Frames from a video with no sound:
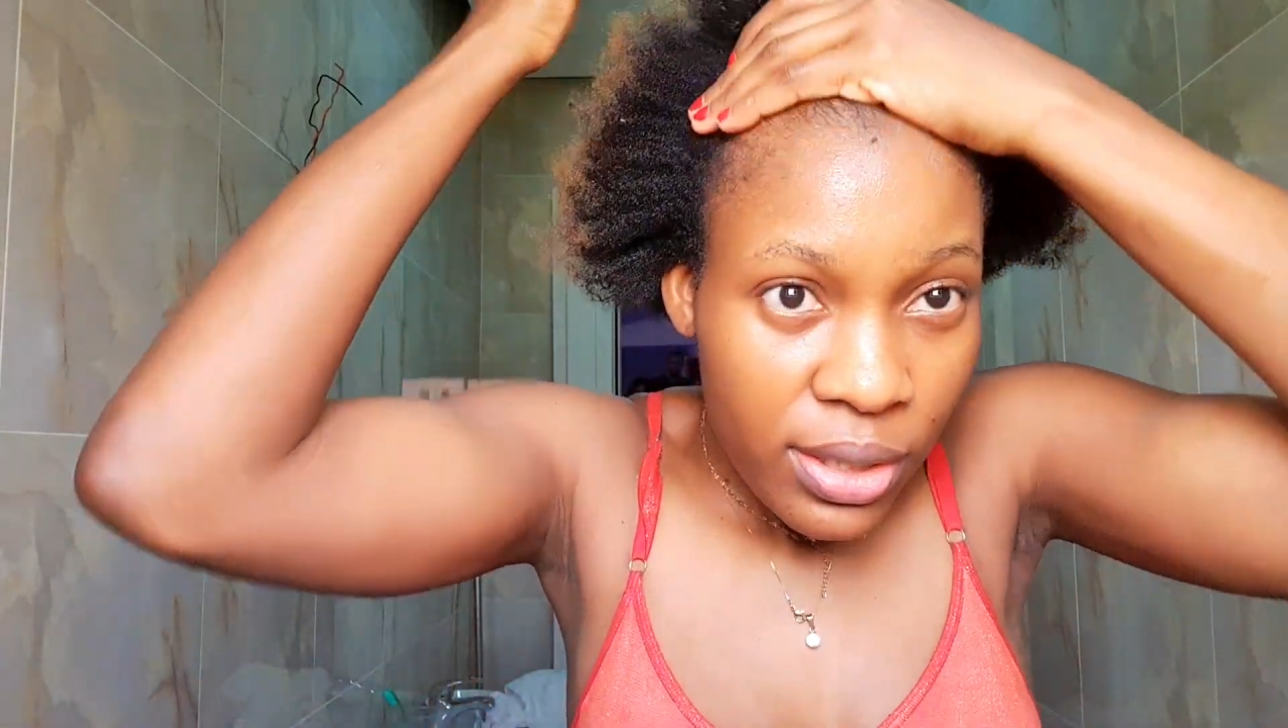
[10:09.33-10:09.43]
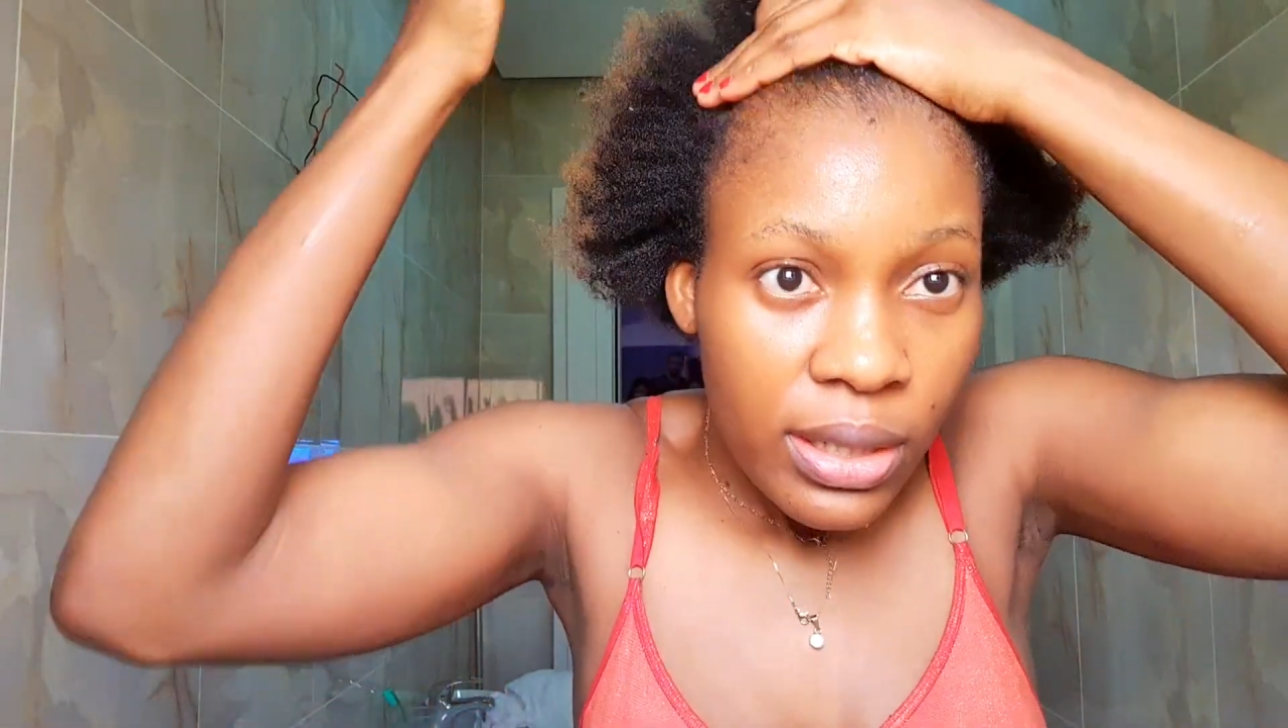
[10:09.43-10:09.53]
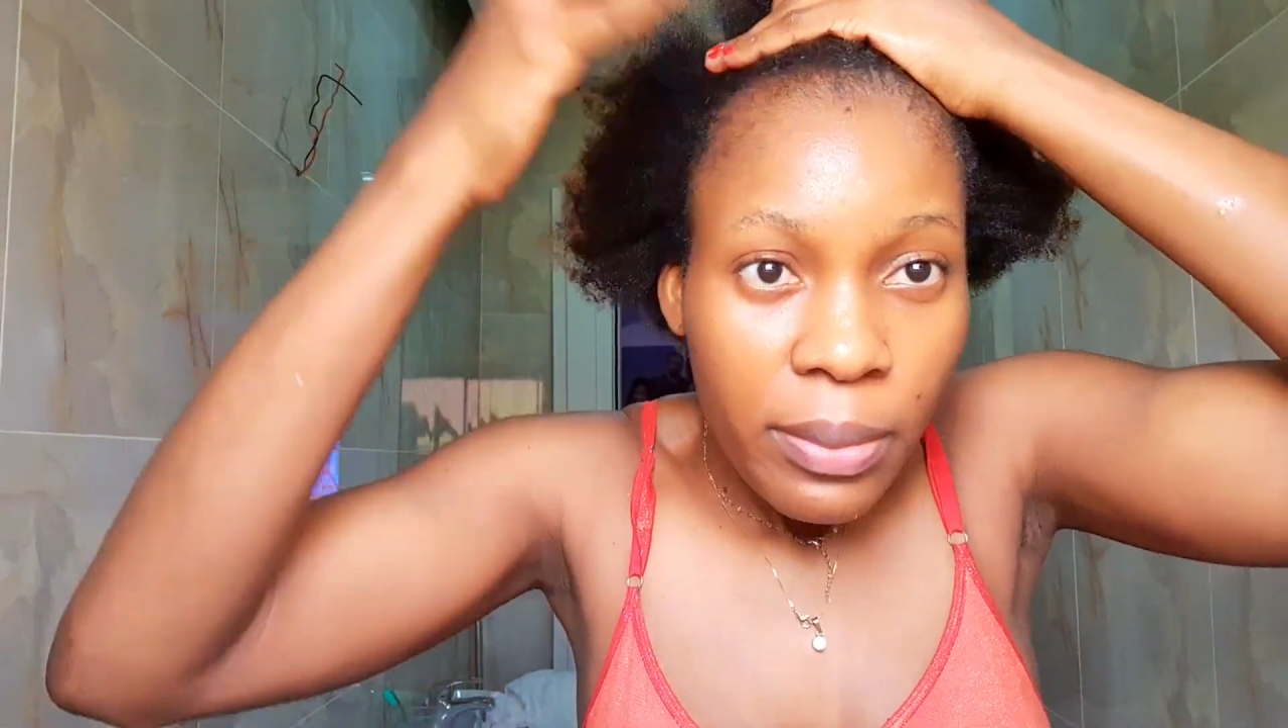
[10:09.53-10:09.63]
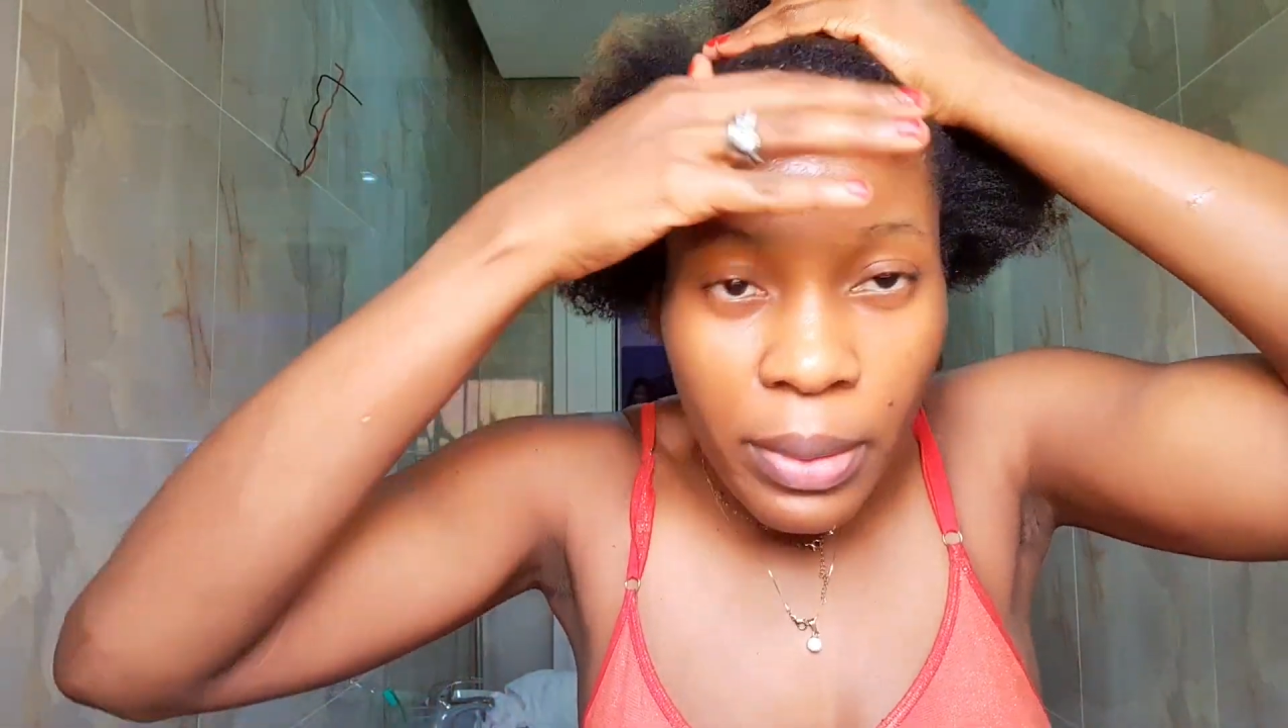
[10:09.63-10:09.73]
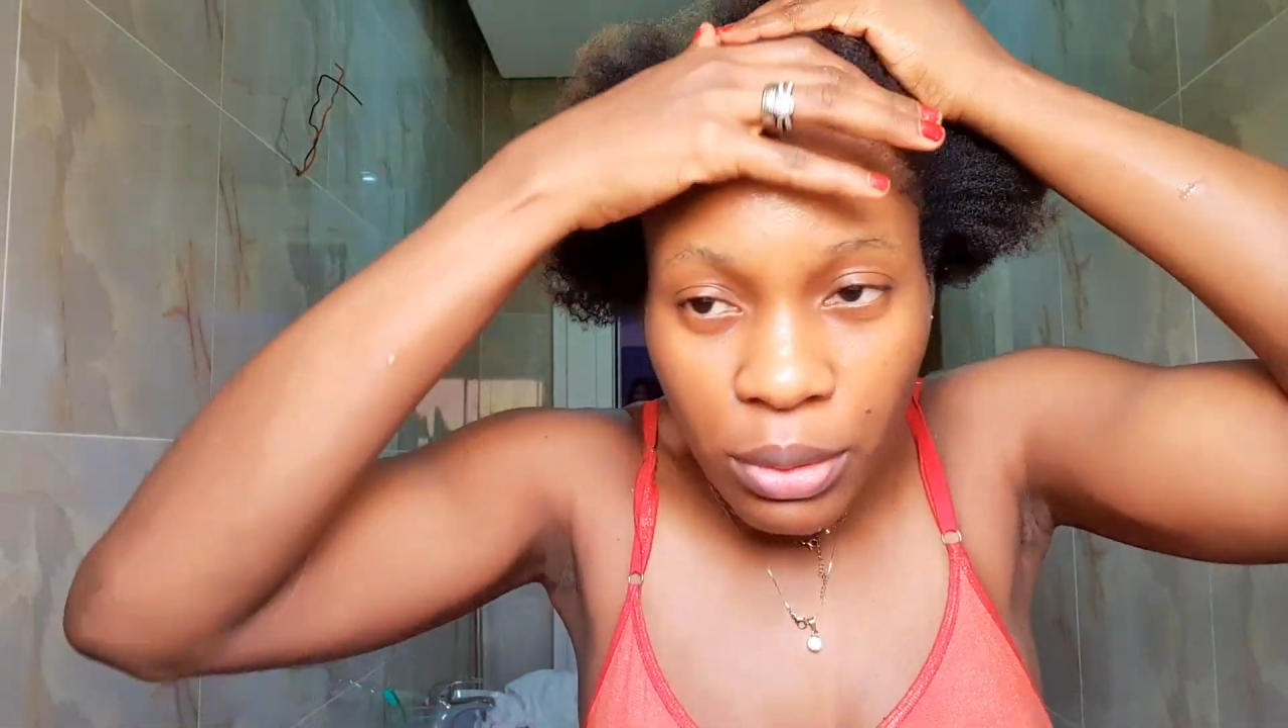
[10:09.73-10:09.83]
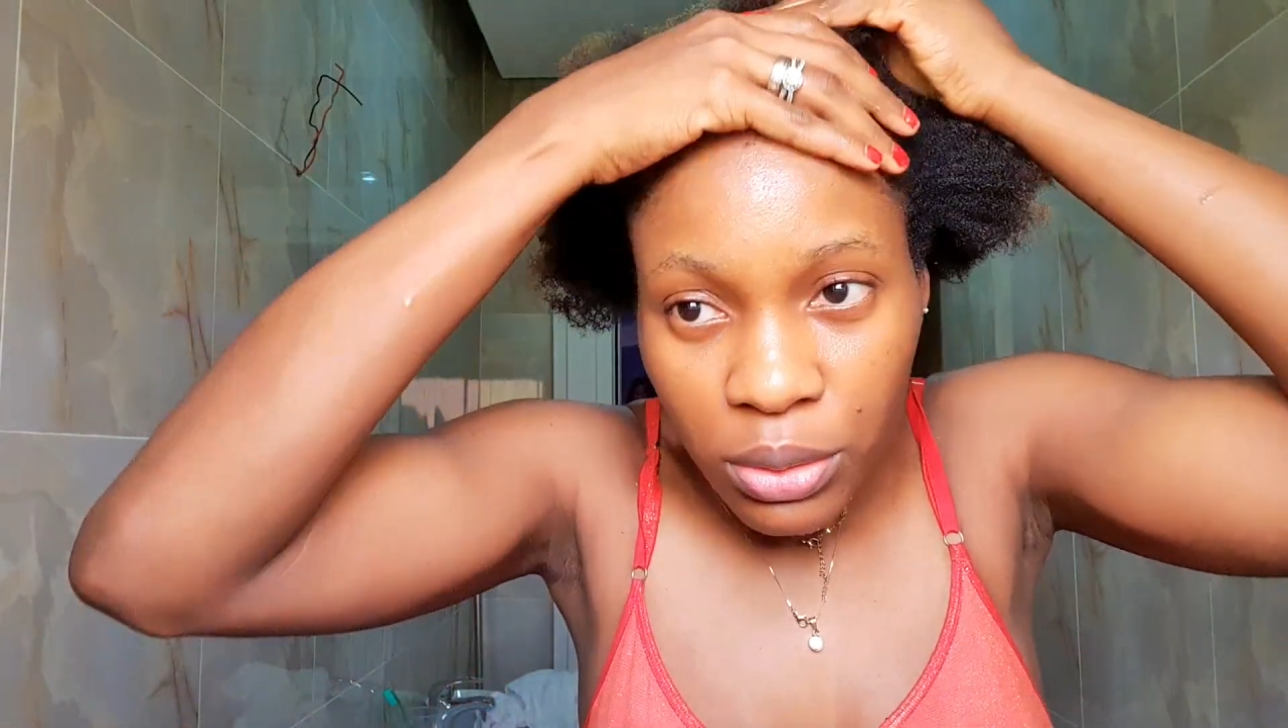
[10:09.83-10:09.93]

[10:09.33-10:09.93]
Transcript: Chebe